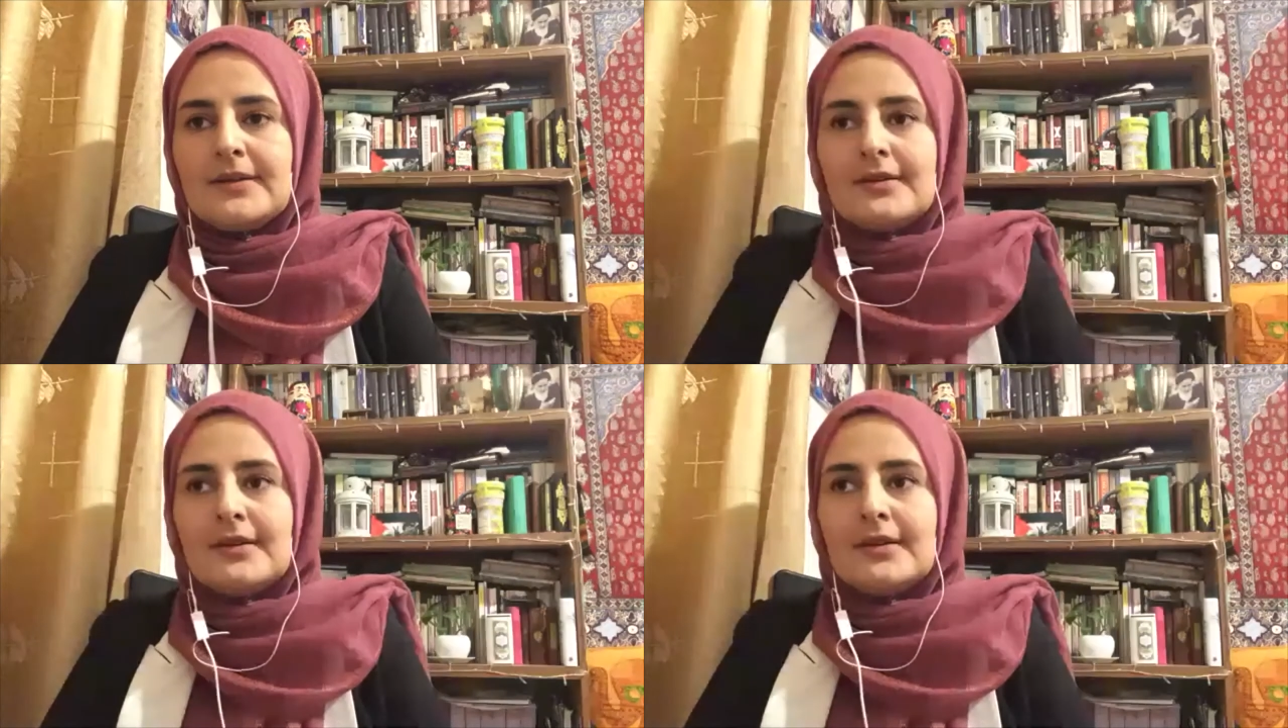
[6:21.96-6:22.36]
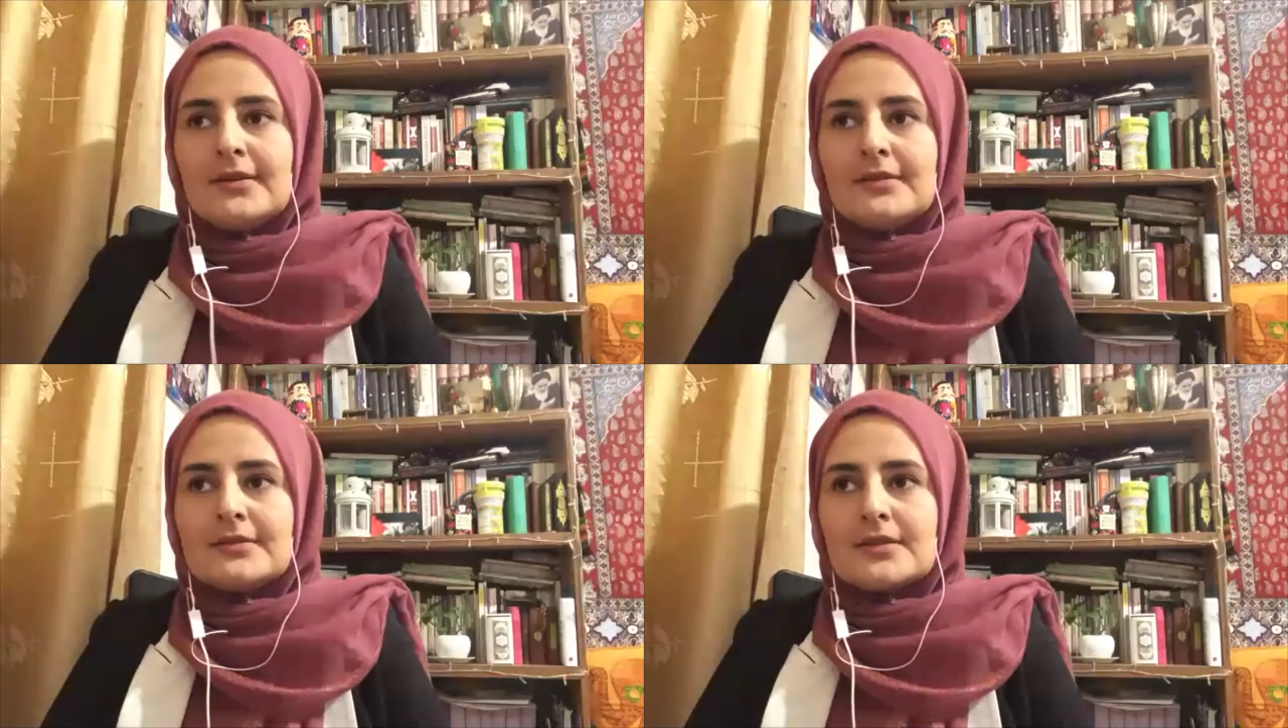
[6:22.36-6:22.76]

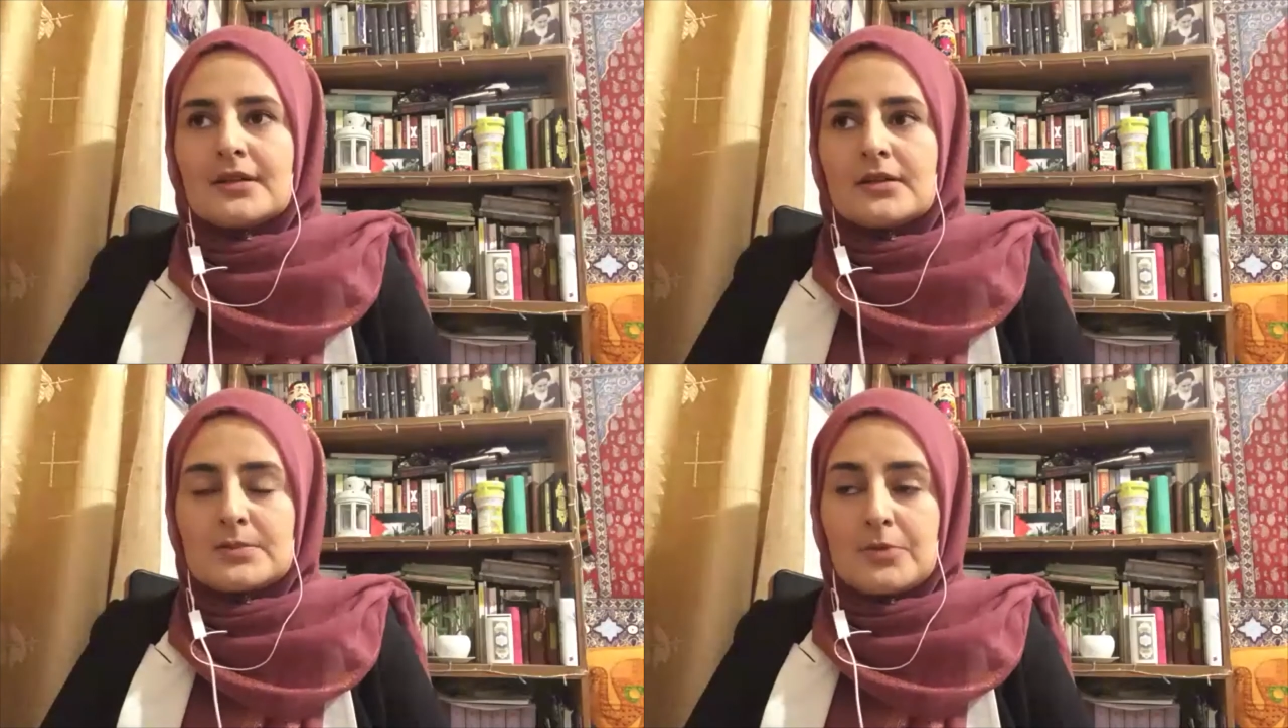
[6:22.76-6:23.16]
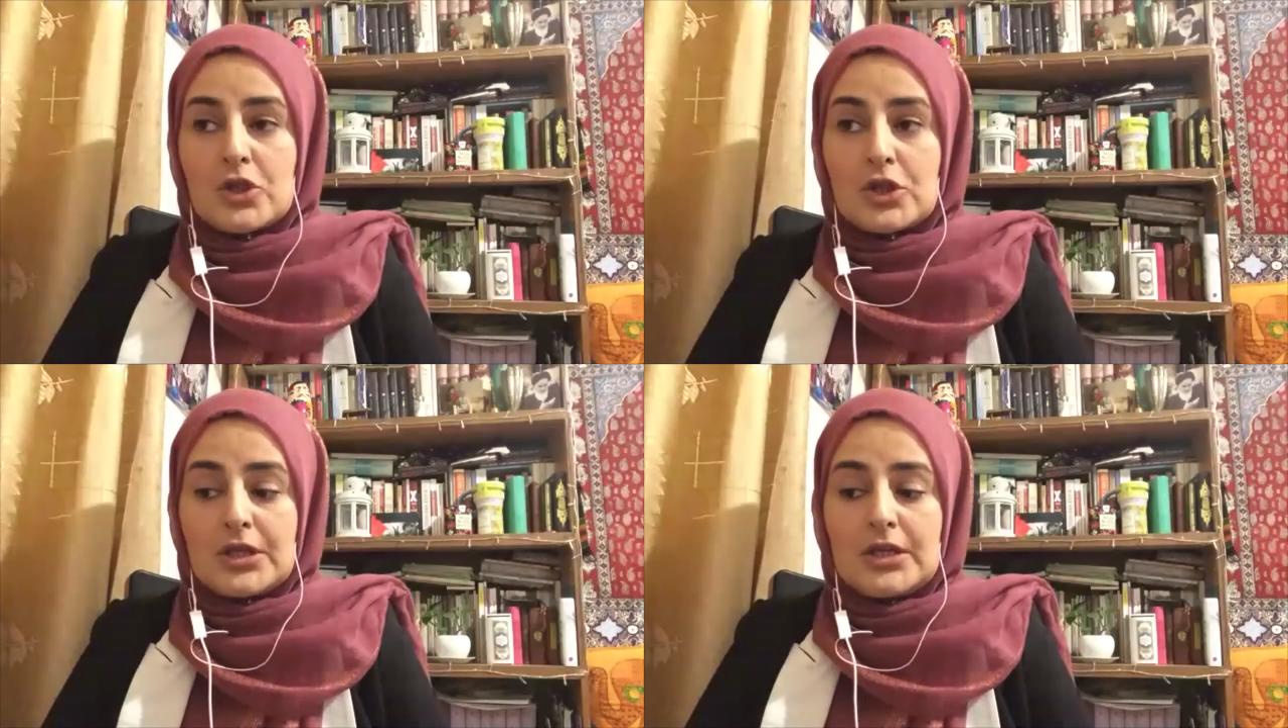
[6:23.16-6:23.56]
and
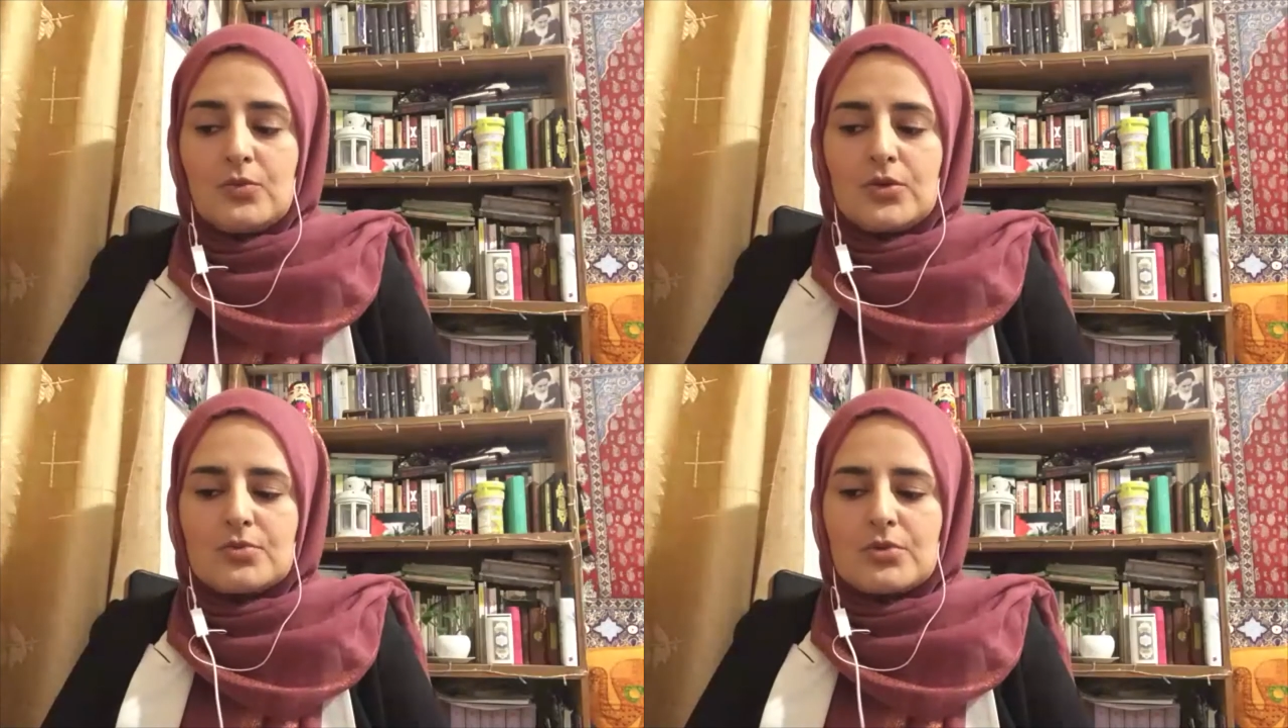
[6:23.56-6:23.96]
especially with